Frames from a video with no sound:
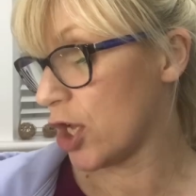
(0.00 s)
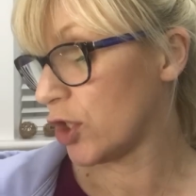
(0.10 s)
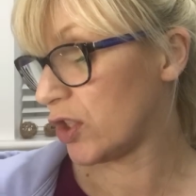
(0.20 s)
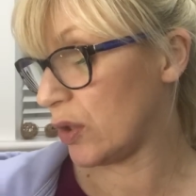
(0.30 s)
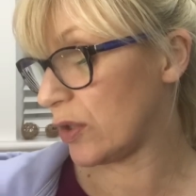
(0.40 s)

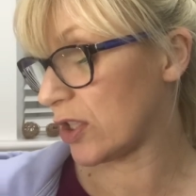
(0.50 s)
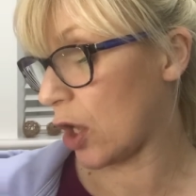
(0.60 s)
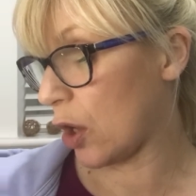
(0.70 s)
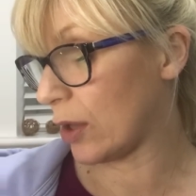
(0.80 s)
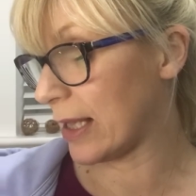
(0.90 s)
suits
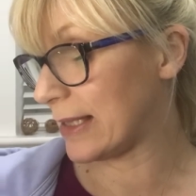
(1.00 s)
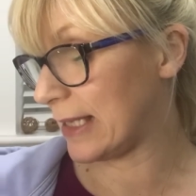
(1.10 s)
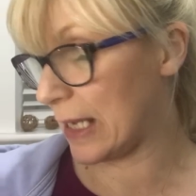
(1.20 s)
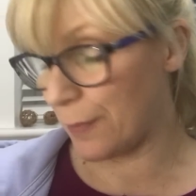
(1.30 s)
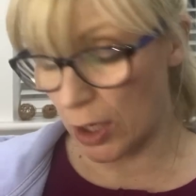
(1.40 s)
all
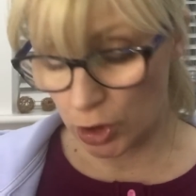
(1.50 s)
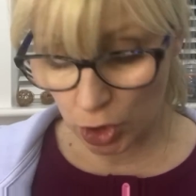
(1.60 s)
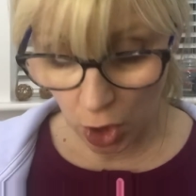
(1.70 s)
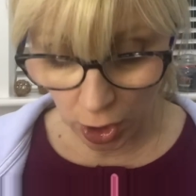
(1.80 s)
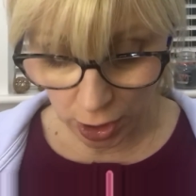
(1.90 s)
deep
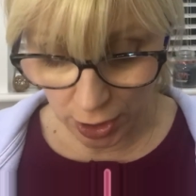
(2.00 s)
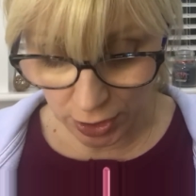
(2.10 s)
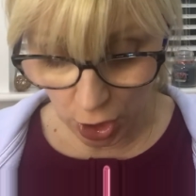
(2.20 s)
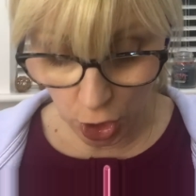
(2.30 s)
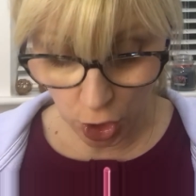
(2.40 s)
chocolate
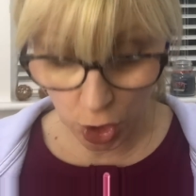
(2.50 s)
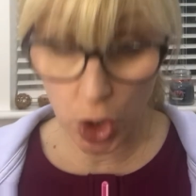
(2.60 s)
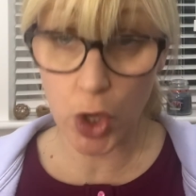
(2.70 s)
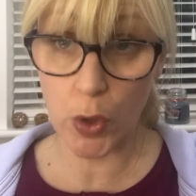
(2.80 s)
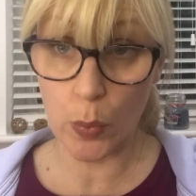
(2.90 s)

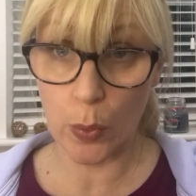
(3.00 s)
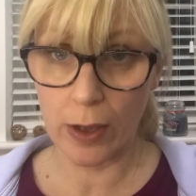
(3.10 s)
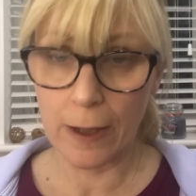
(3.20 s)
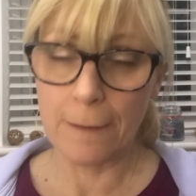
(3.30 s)
hue.